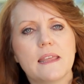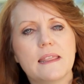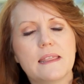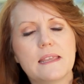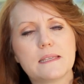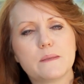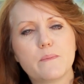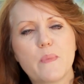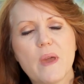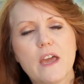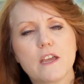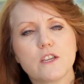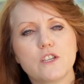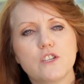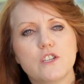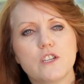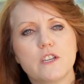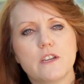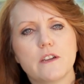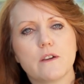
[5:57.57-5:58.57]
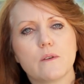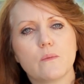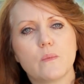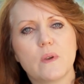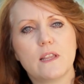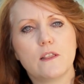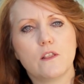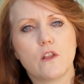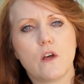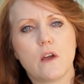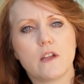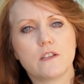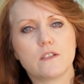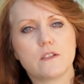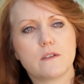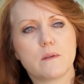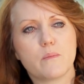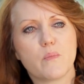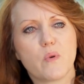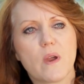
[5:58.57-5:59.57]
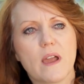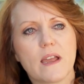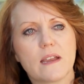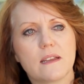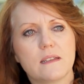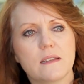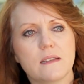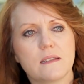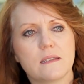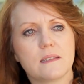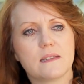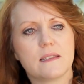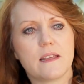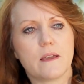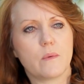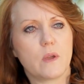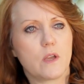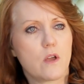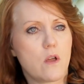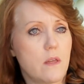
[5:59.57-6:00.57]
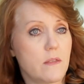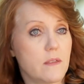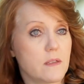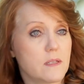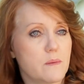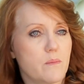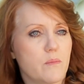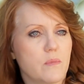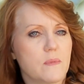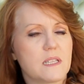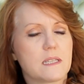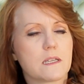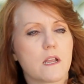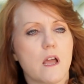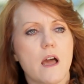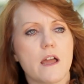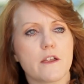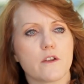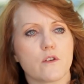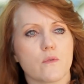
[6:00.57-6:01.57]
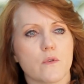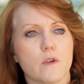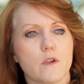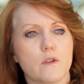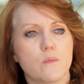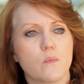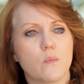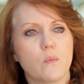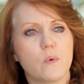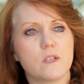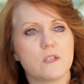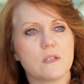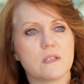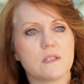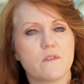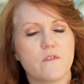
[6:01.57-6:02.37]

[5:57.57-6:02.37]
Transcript: This past year, we launched a practice that we call the Scott Group, which is